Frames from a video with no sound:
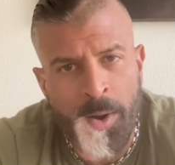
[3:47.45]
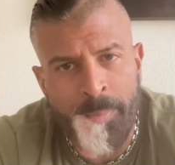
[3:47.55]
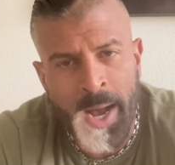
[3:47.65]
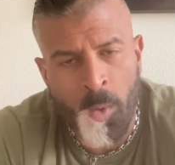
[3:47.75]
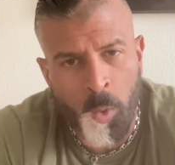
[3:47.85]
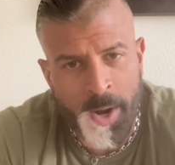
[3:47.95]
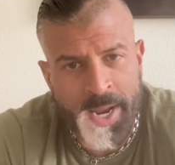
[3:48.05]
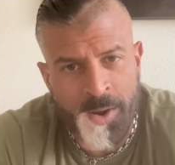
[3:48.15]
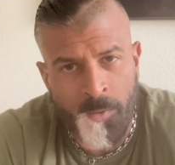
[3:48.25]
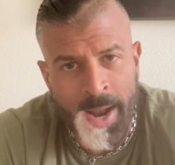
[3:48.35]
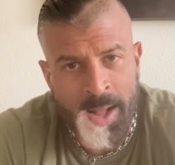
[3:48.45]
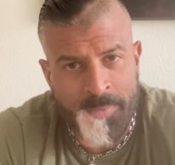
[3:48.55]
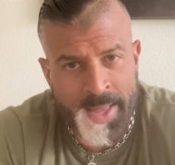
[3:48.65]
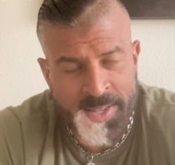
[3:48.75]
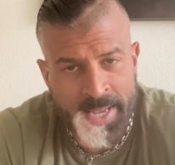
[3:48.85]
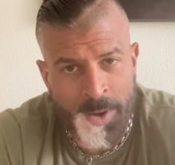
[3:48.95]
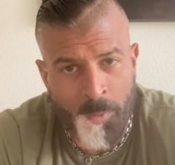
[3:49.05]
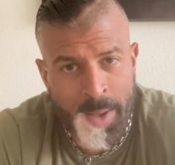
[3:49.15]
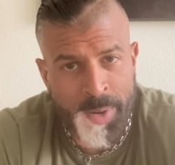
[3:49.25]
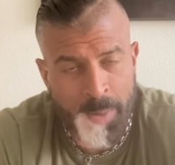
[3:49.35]
about working around this and
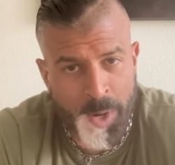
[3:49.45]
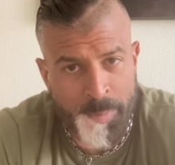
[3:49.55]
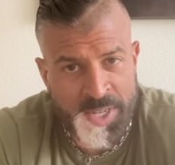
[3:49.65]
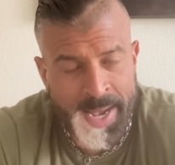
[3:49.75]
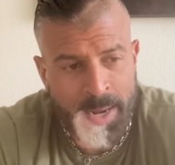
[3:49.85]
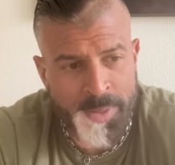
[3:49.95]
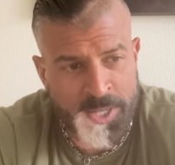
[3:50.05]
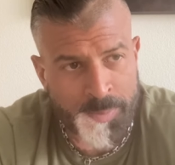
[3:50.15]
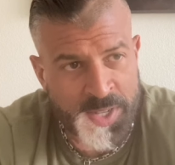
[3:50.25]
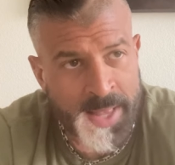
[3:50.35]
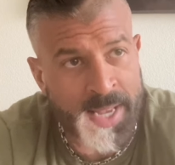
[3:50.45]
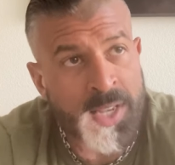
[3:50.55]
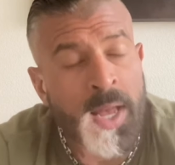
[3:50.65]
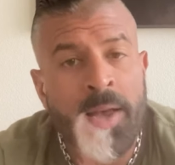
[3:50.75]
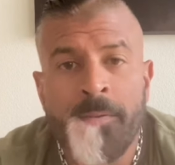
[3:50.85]
ramping up your metabolism is this.